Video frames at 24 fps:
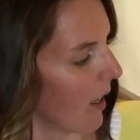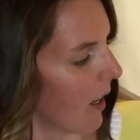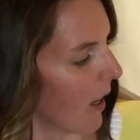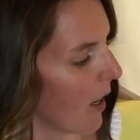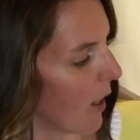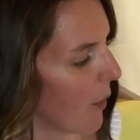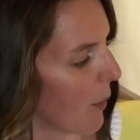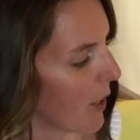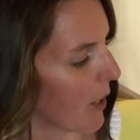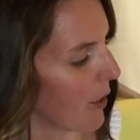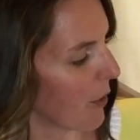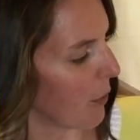
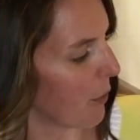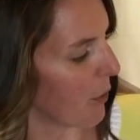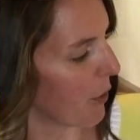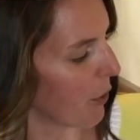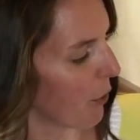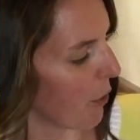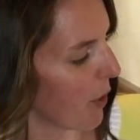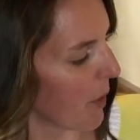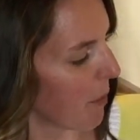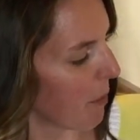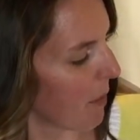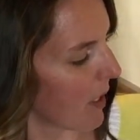We're going to do
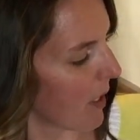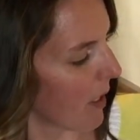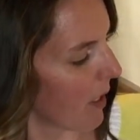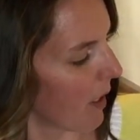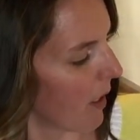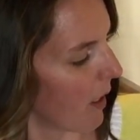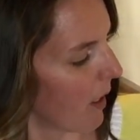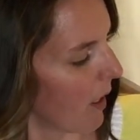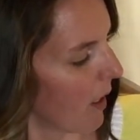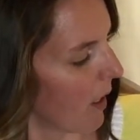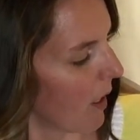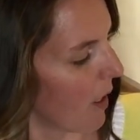script.
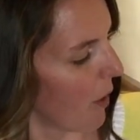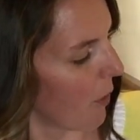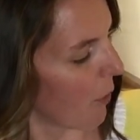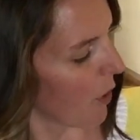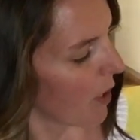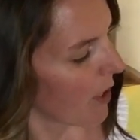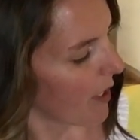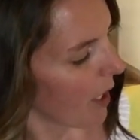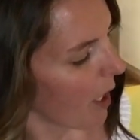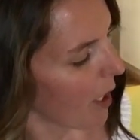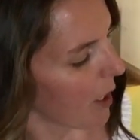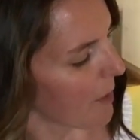We're
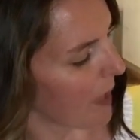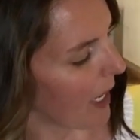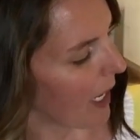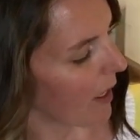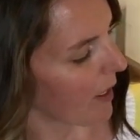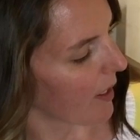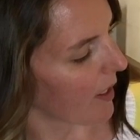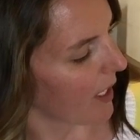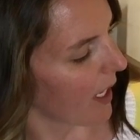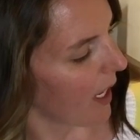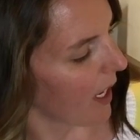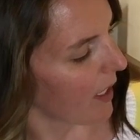going to talk
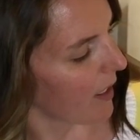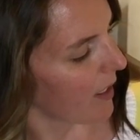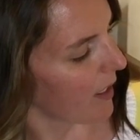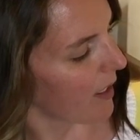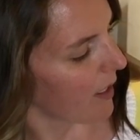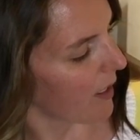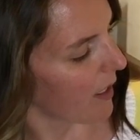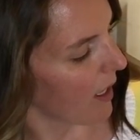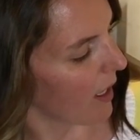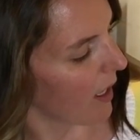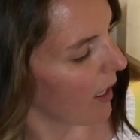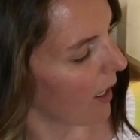about
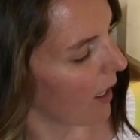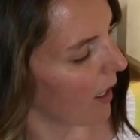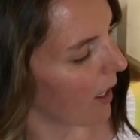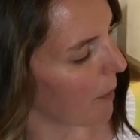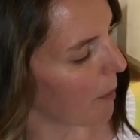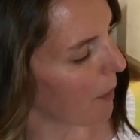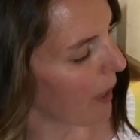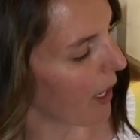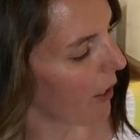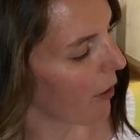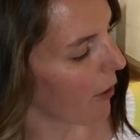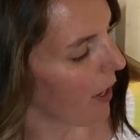text
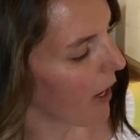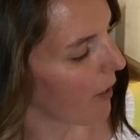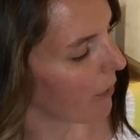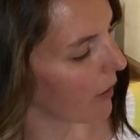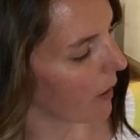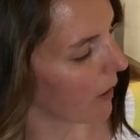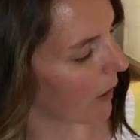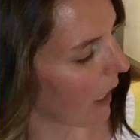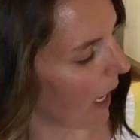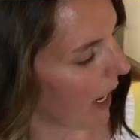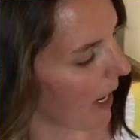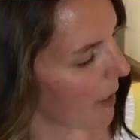paragraph
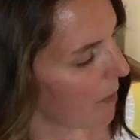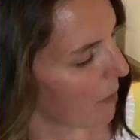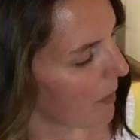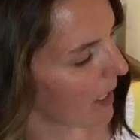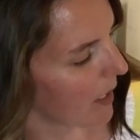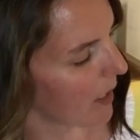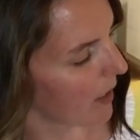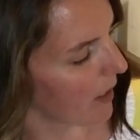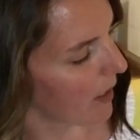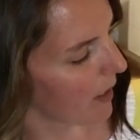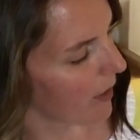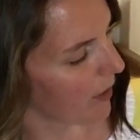
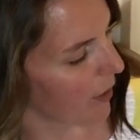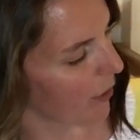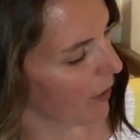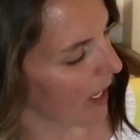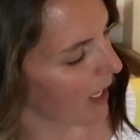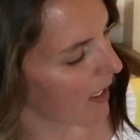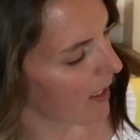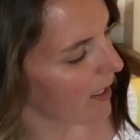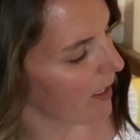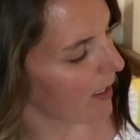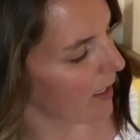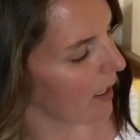alignment, so
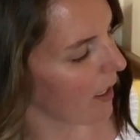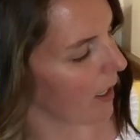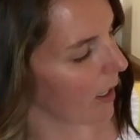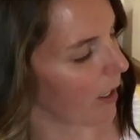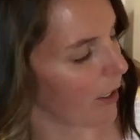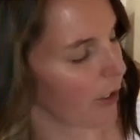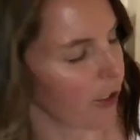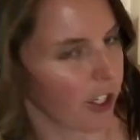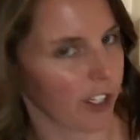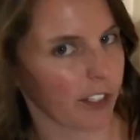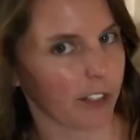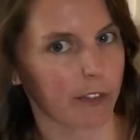that's
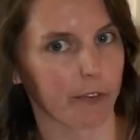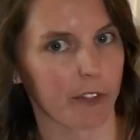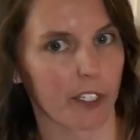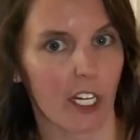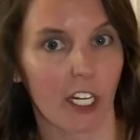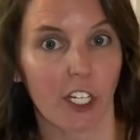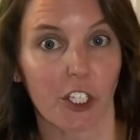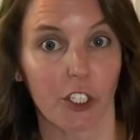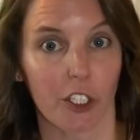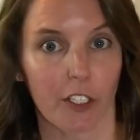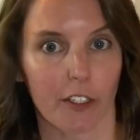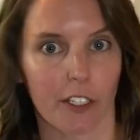
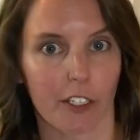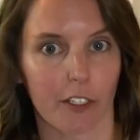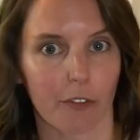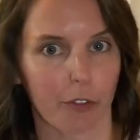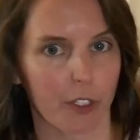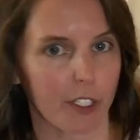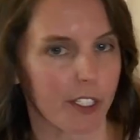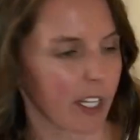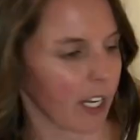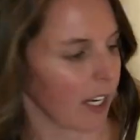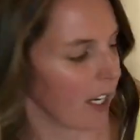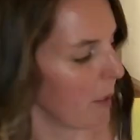justification, the
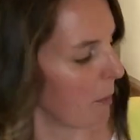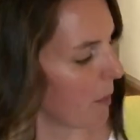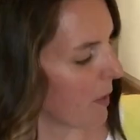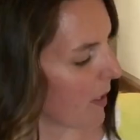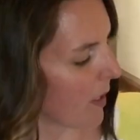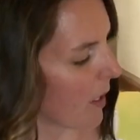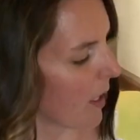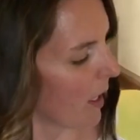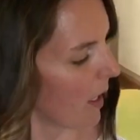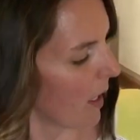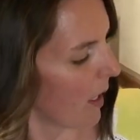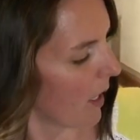different
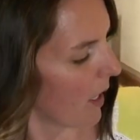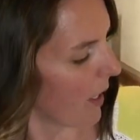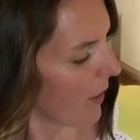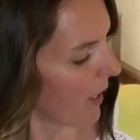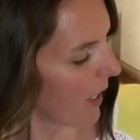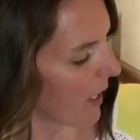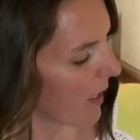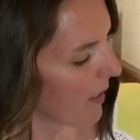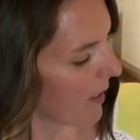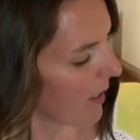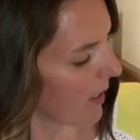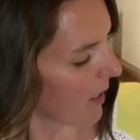types
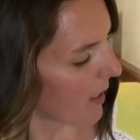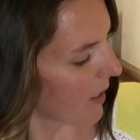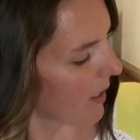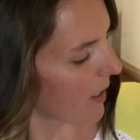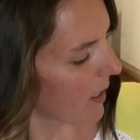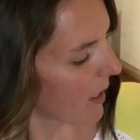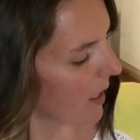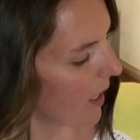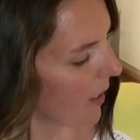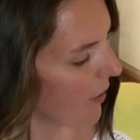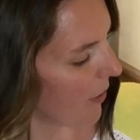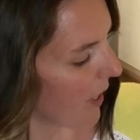that
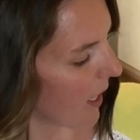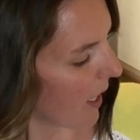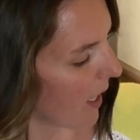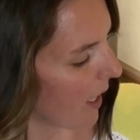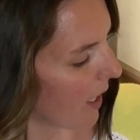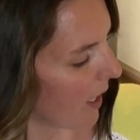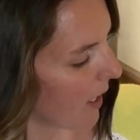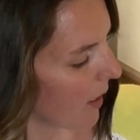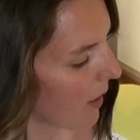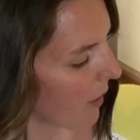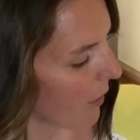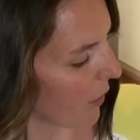exist, and
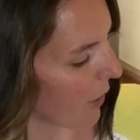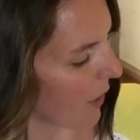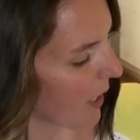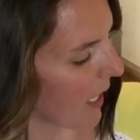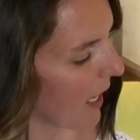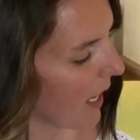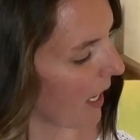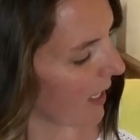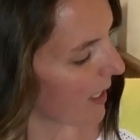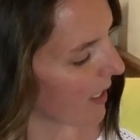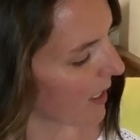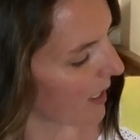then looking
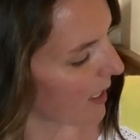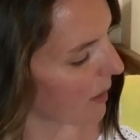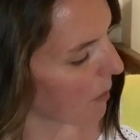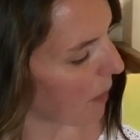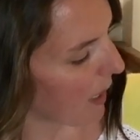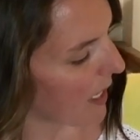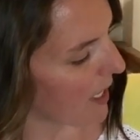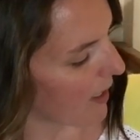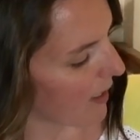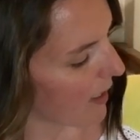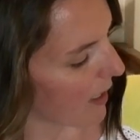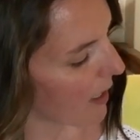at
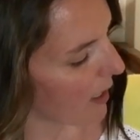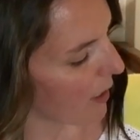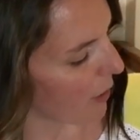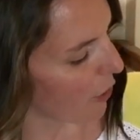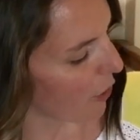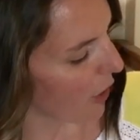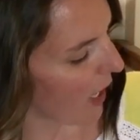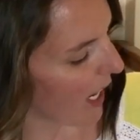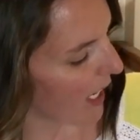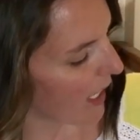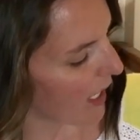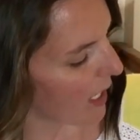spacing,
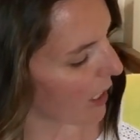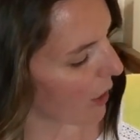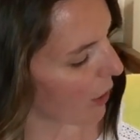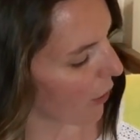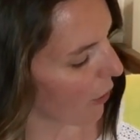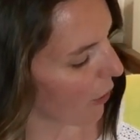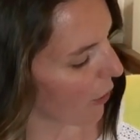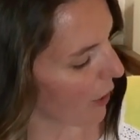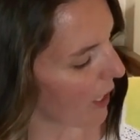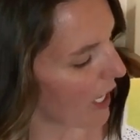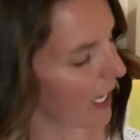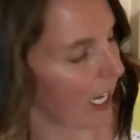tracking,
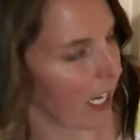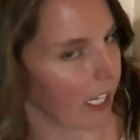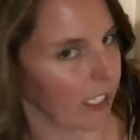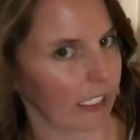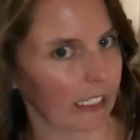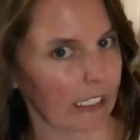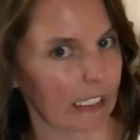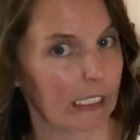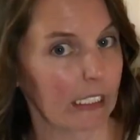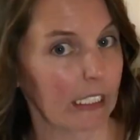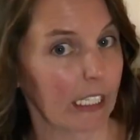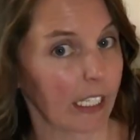kerning,
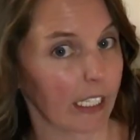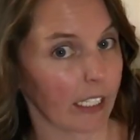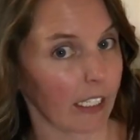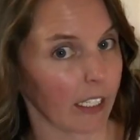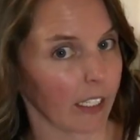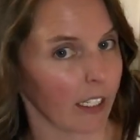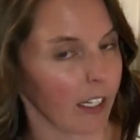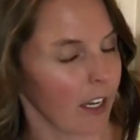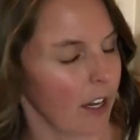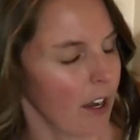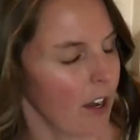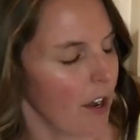and
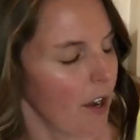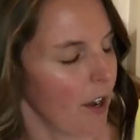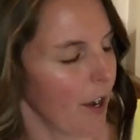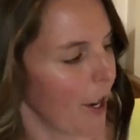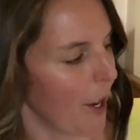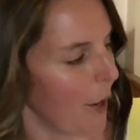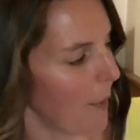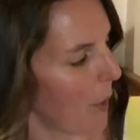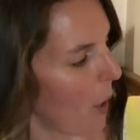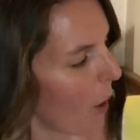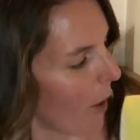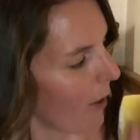leading.
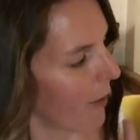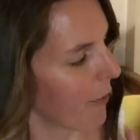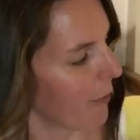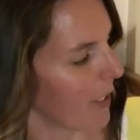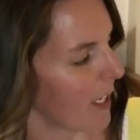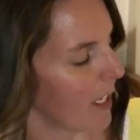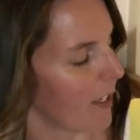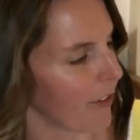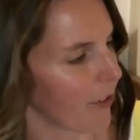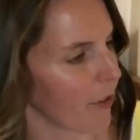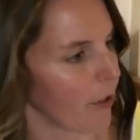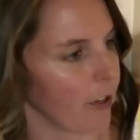All of
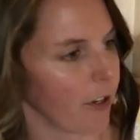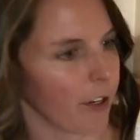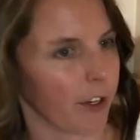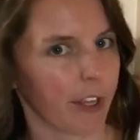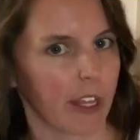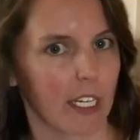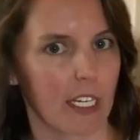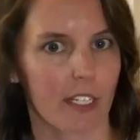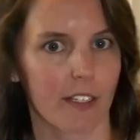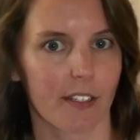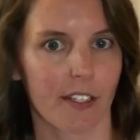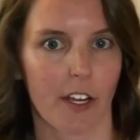these are
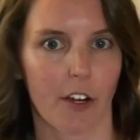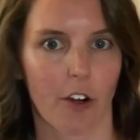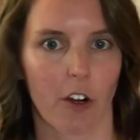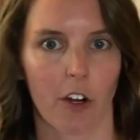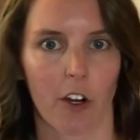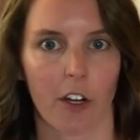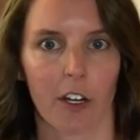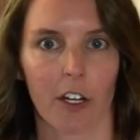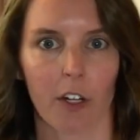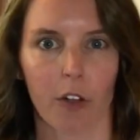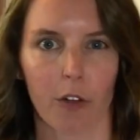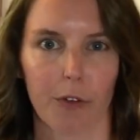things that
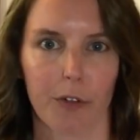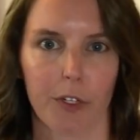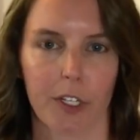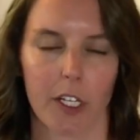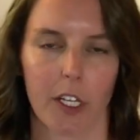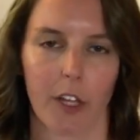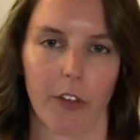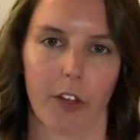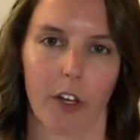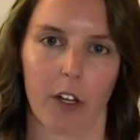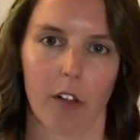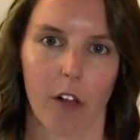are included
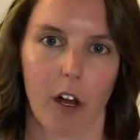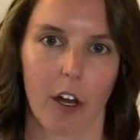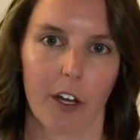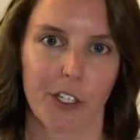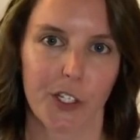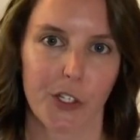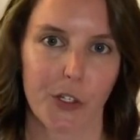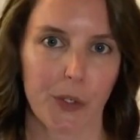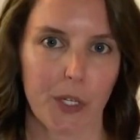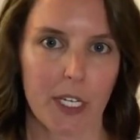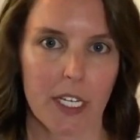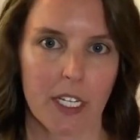in the
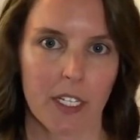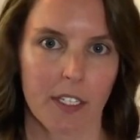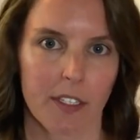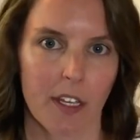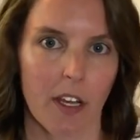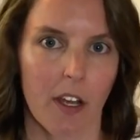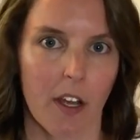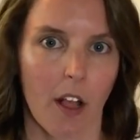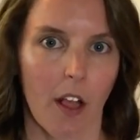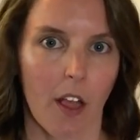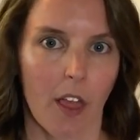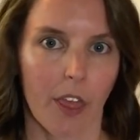glossaries
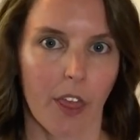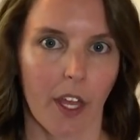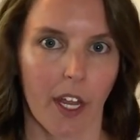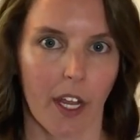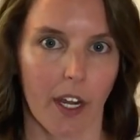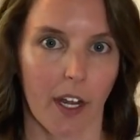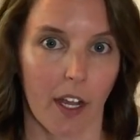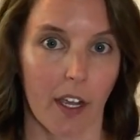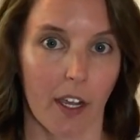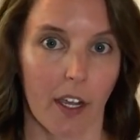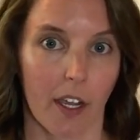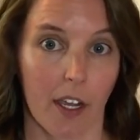
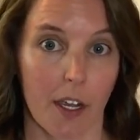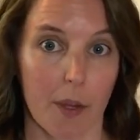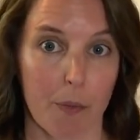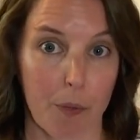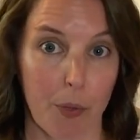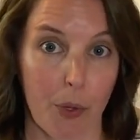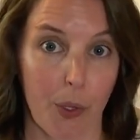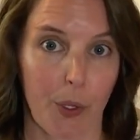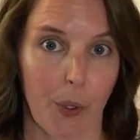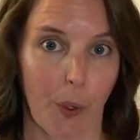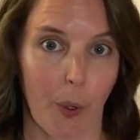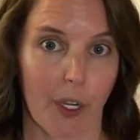that I
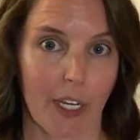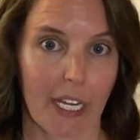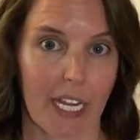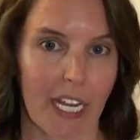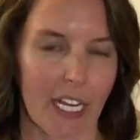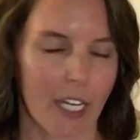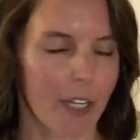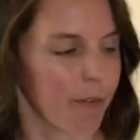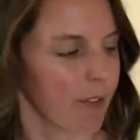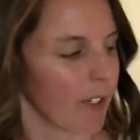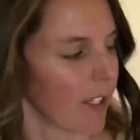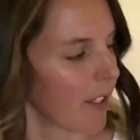put on
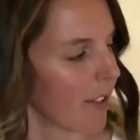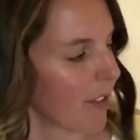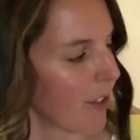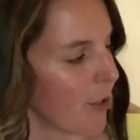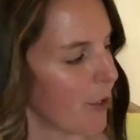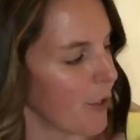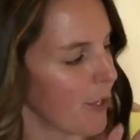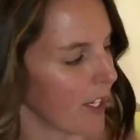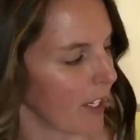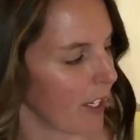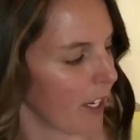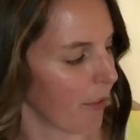Canvas, so
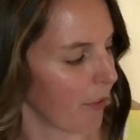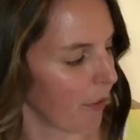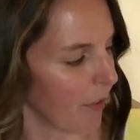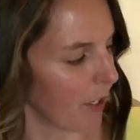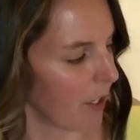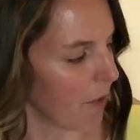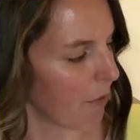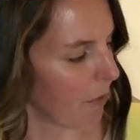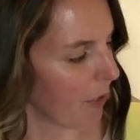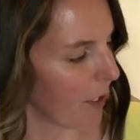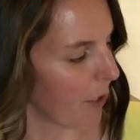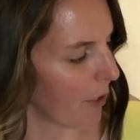you can
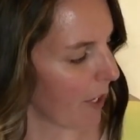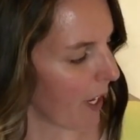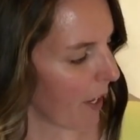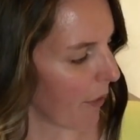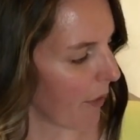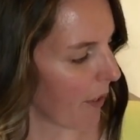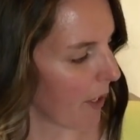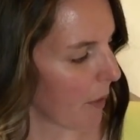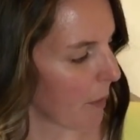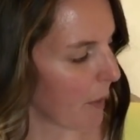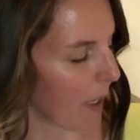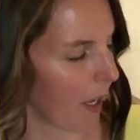definitely figure it out
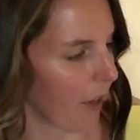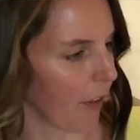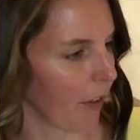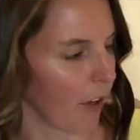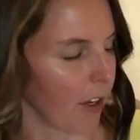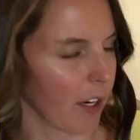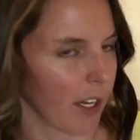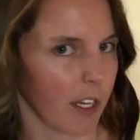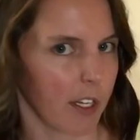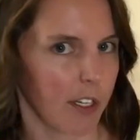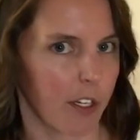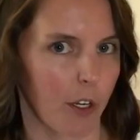there, but I
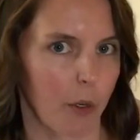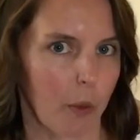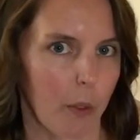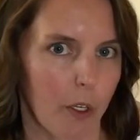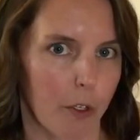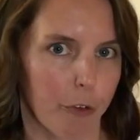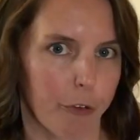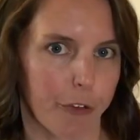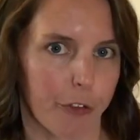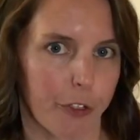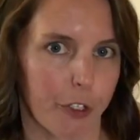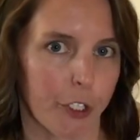thought I'd go
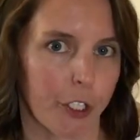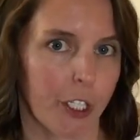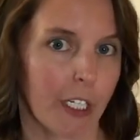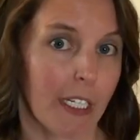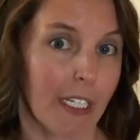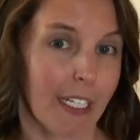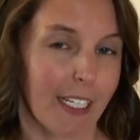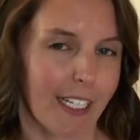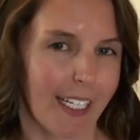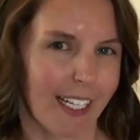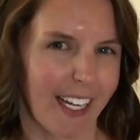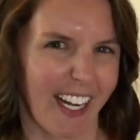over
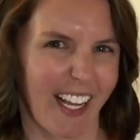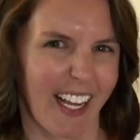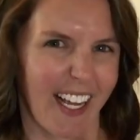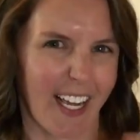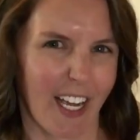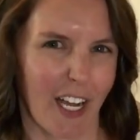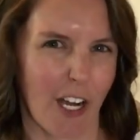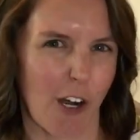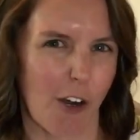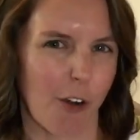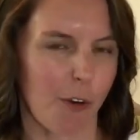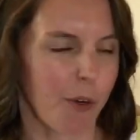kind of
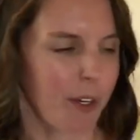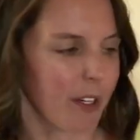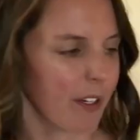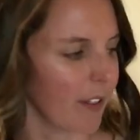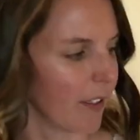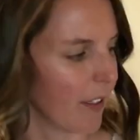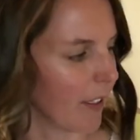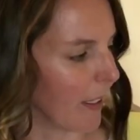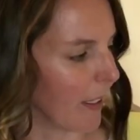how